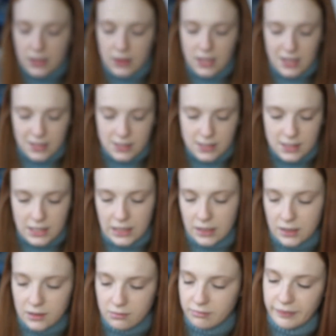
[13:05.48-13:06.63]
this
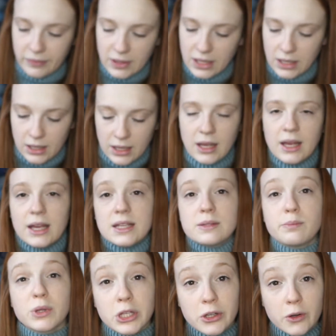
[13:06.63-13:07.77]
is
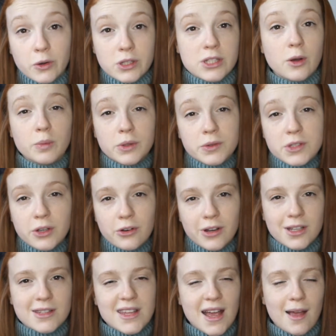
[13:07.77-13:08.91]
blue. So blues and
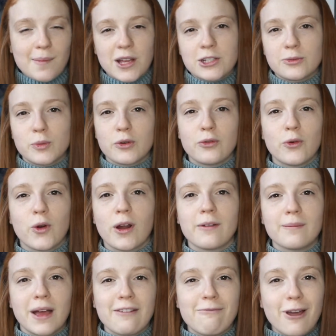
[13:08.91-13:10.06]
greens, like I mentioned before,
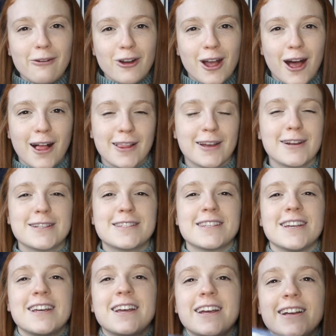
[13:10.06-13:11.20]
my favorite colors.
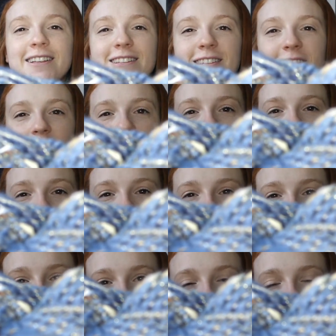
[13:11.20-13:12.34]
So I
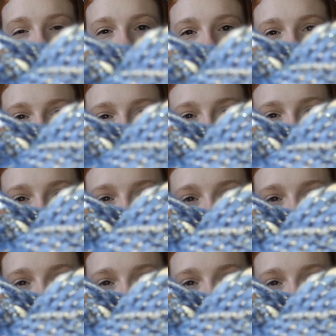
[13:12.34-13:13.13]
saw these on her website,